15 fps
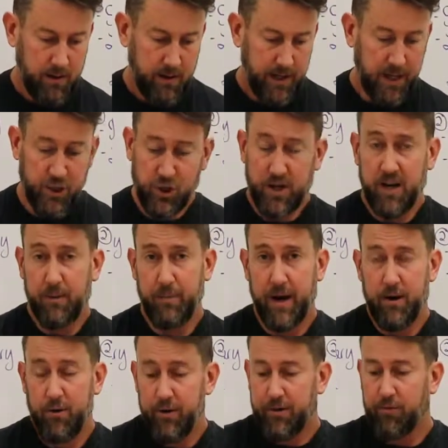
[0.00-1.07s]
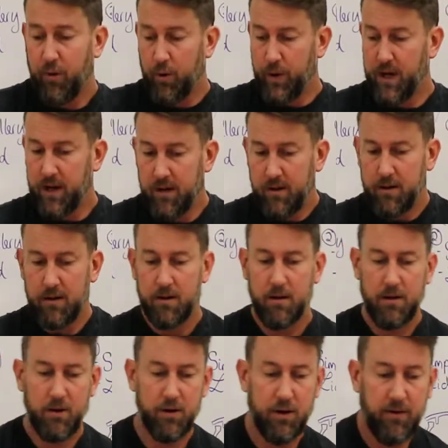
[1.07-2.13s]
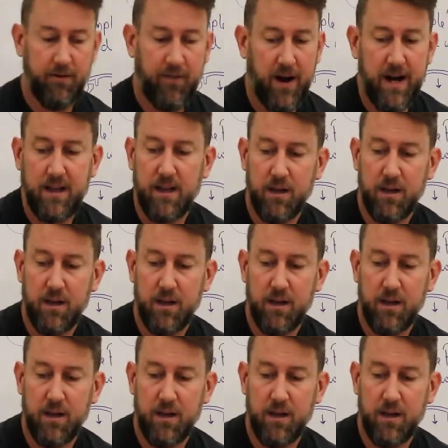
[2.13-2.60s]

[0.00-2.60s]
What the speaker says: As you're getting better at throwing, you're going to find